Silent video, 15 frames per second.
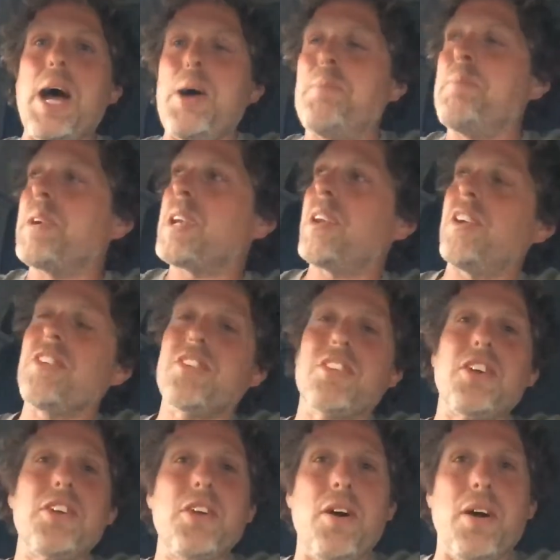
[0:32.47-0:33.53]
Because
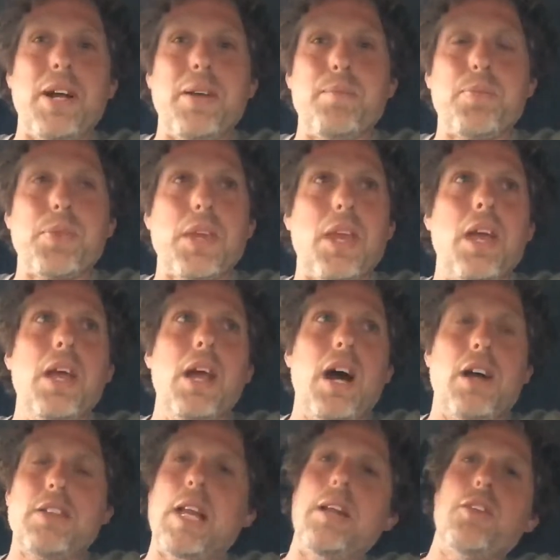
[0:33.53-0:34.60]
tonight,
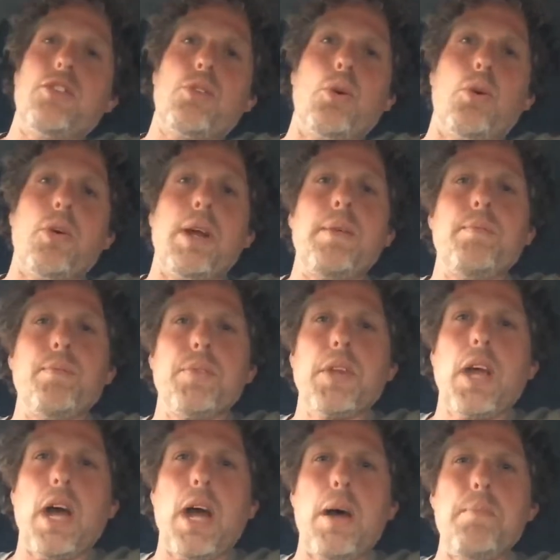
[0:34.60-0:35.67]
I'll tell you the story.
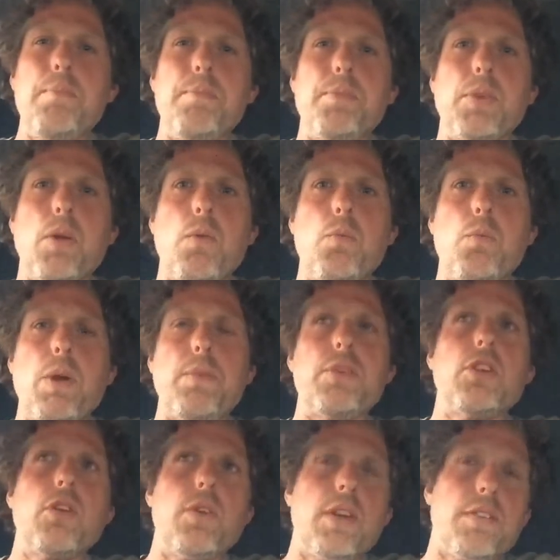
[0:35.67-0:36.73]
We were
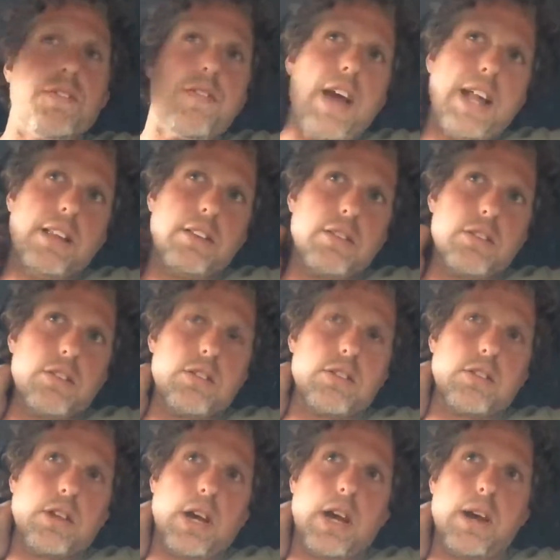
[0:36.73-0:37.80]
doing a
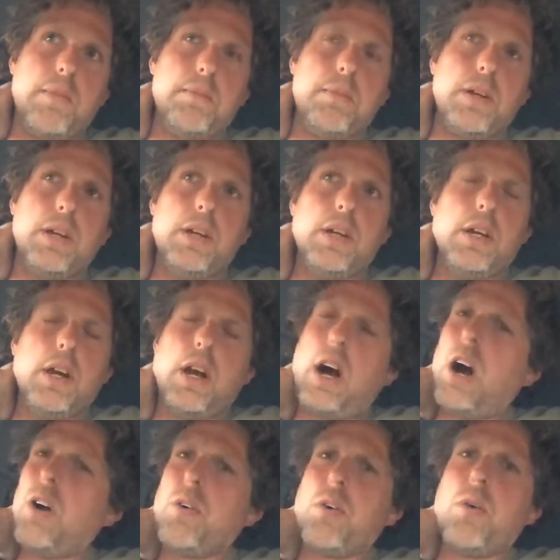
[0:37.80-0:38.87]
fence, quite
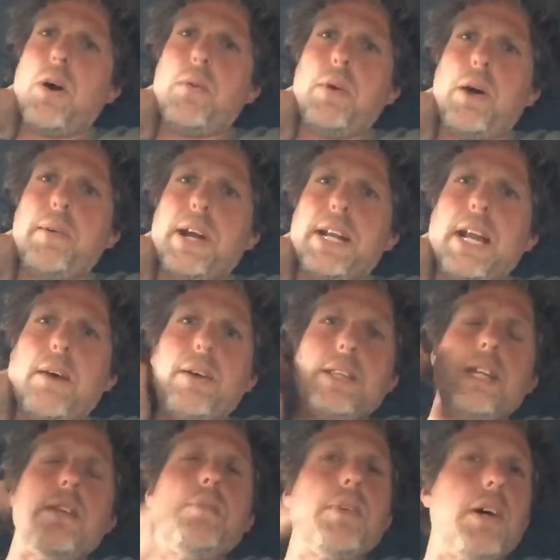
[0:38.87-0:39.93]
a while back now. I
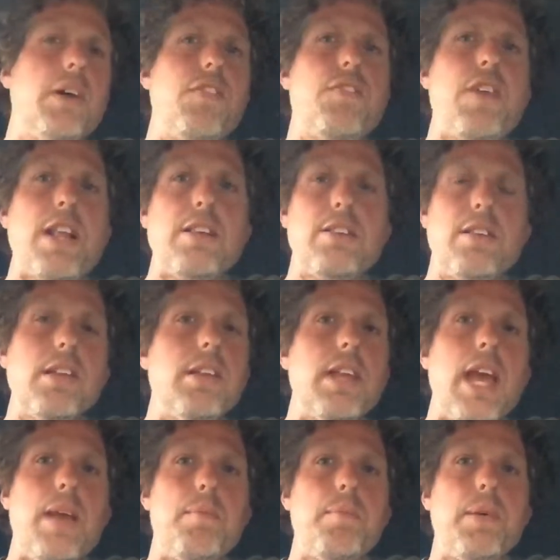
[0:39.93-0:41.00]
did my fencing
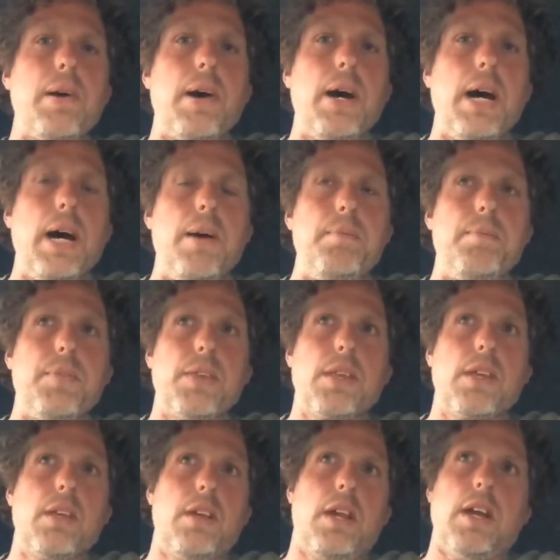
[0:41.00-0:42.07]
tip,
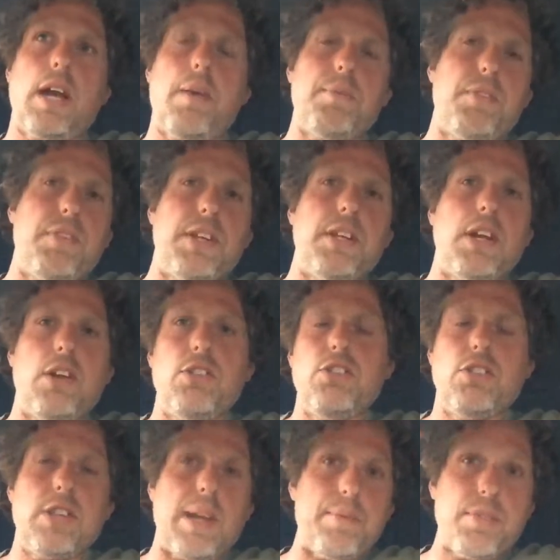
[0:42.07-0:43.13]
a couple of videos,
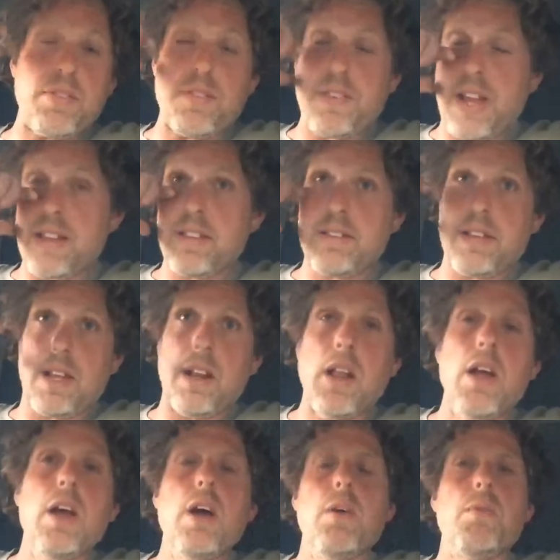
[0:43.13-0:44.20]
just tips for fencing.
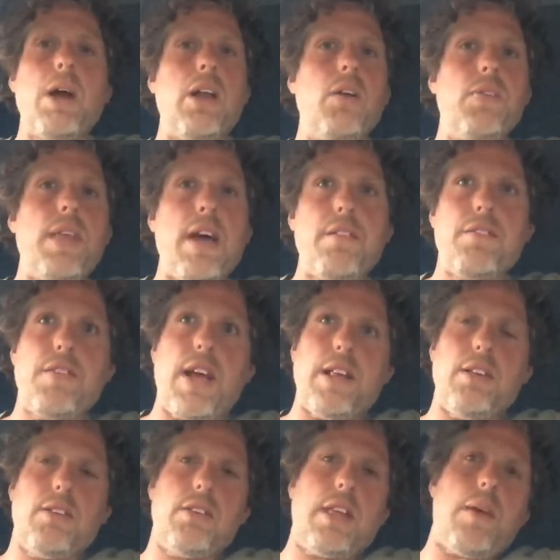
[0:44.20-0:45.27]
Well, on that
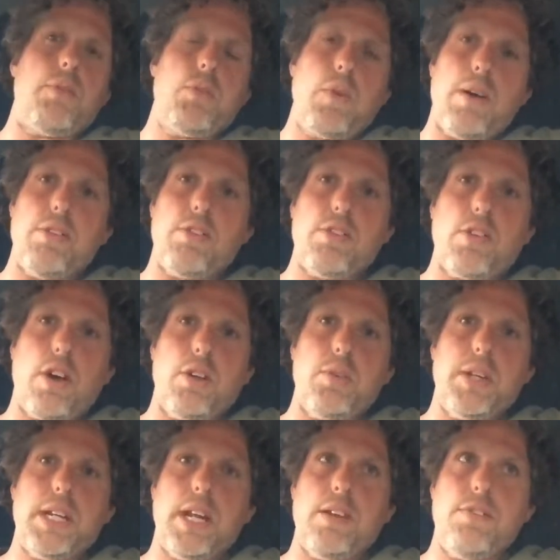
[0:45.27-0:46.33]
fence, that was one side
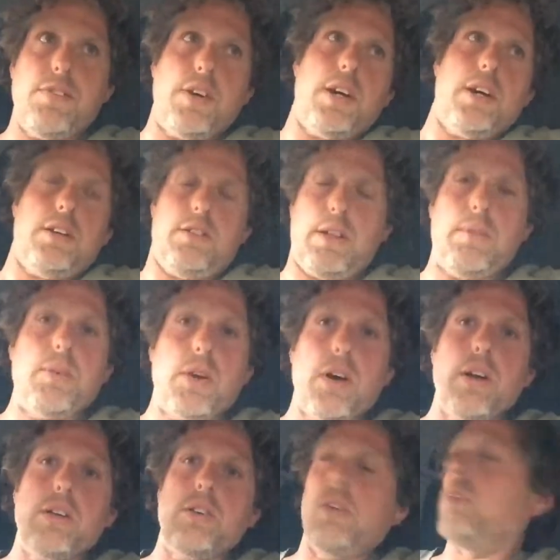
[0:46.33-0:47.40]
we did for someone
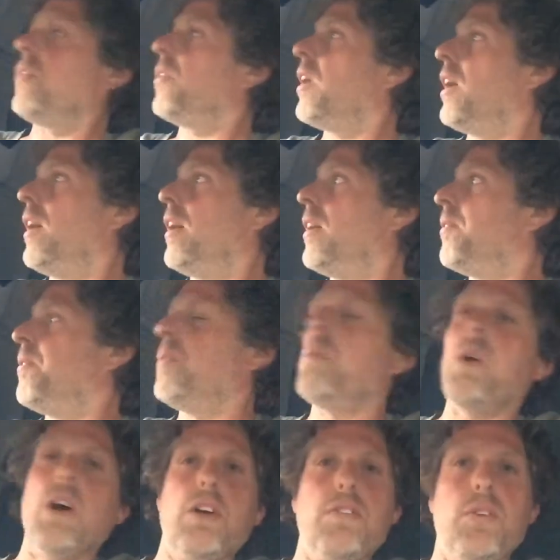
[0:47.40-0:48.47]
I do
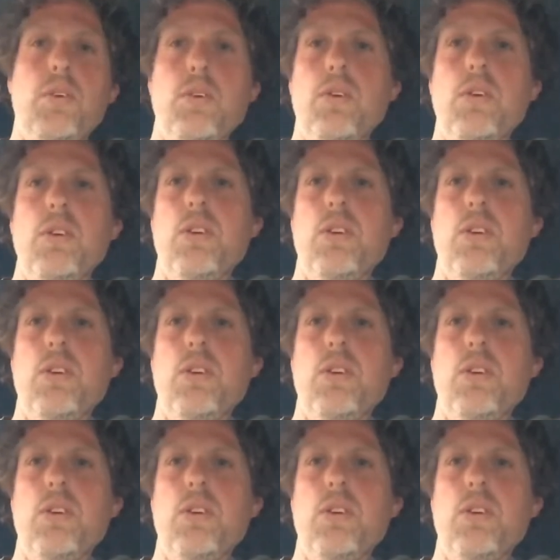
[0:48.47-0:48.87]
work for